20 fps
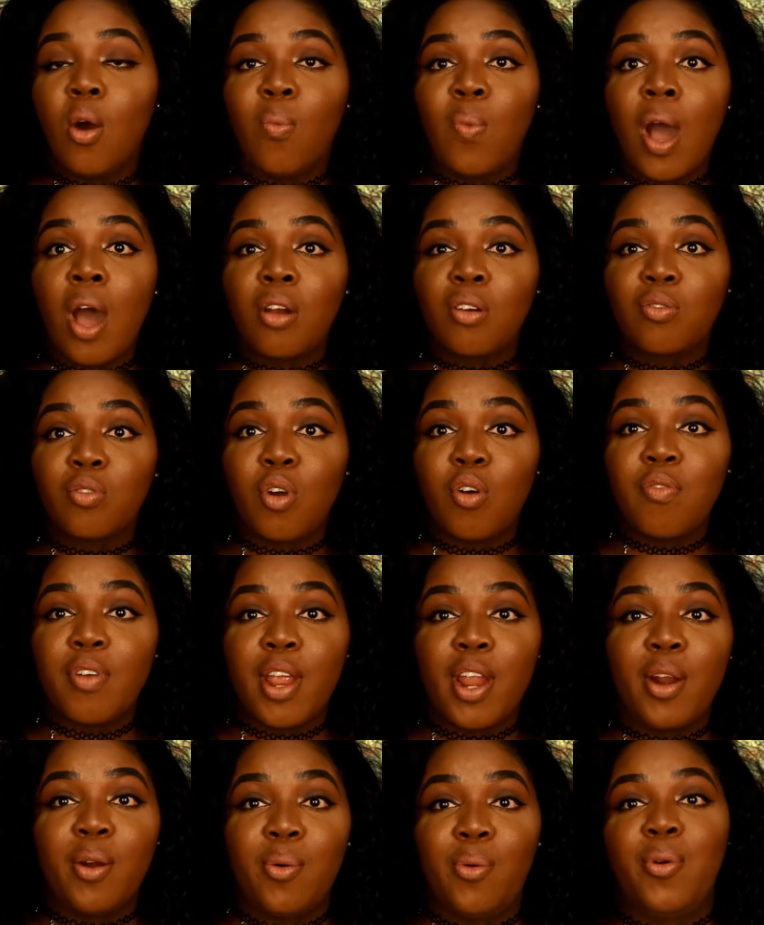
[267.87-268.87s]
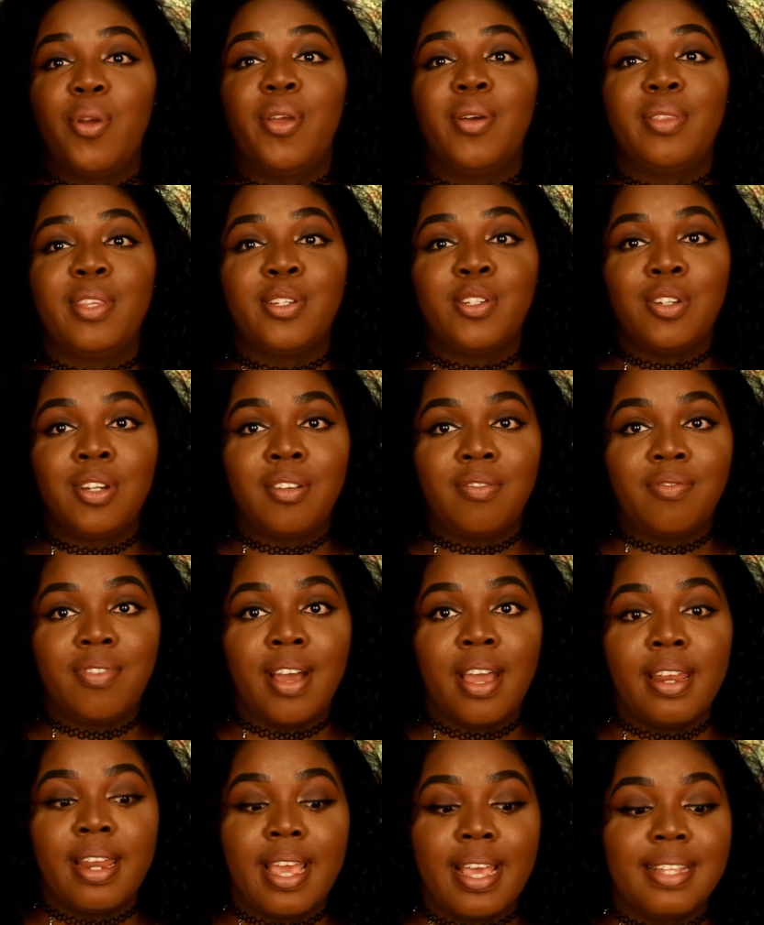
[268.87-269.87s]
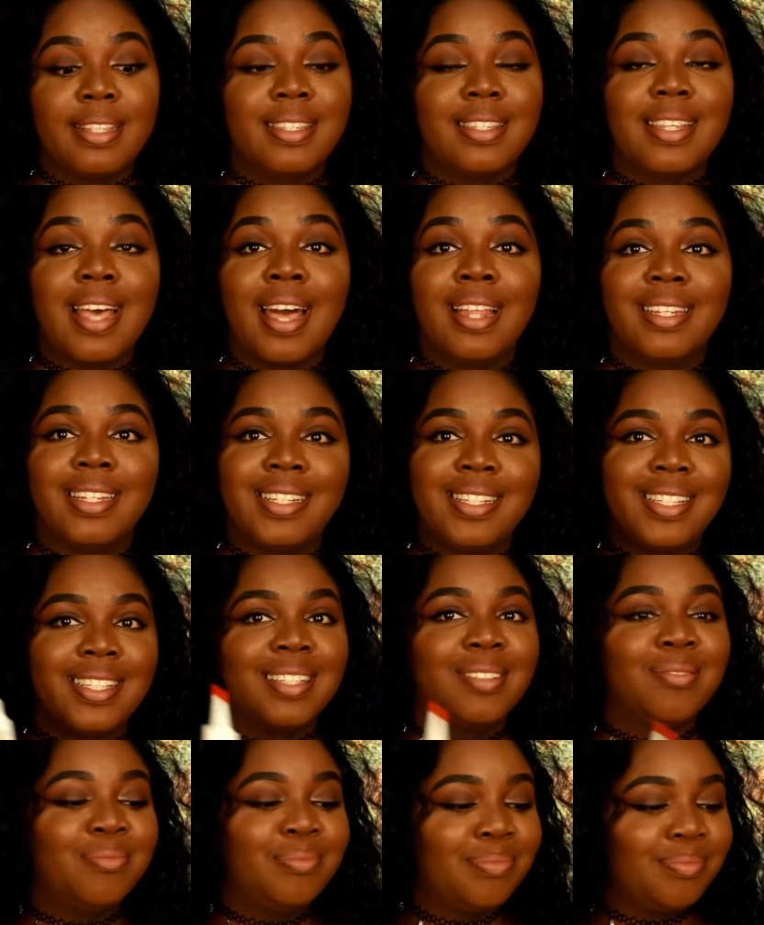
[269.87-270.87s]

wild growth hair oil that you can find at sally's